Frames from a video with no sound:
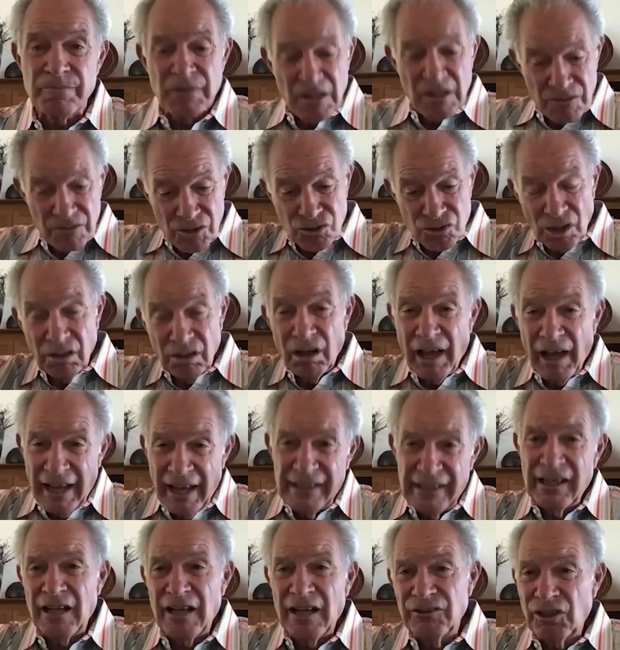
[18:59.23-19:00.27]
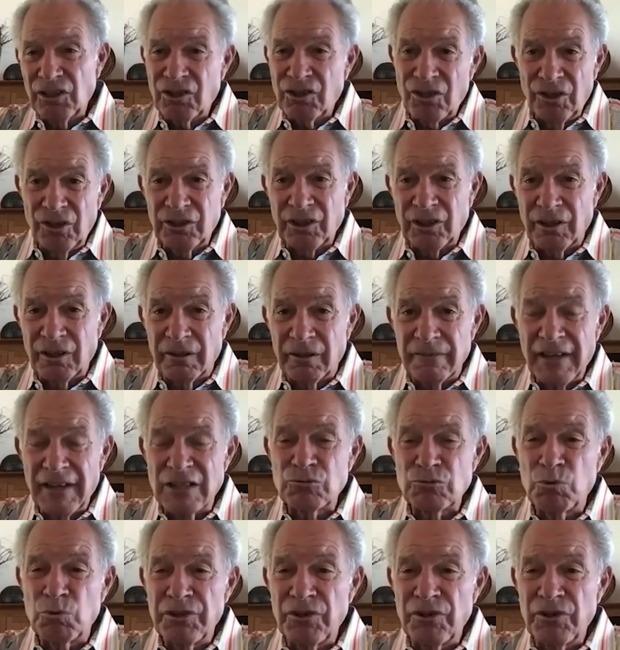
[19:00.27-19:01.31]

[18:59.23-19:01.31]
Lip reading: There's a line on the cooker. That's where the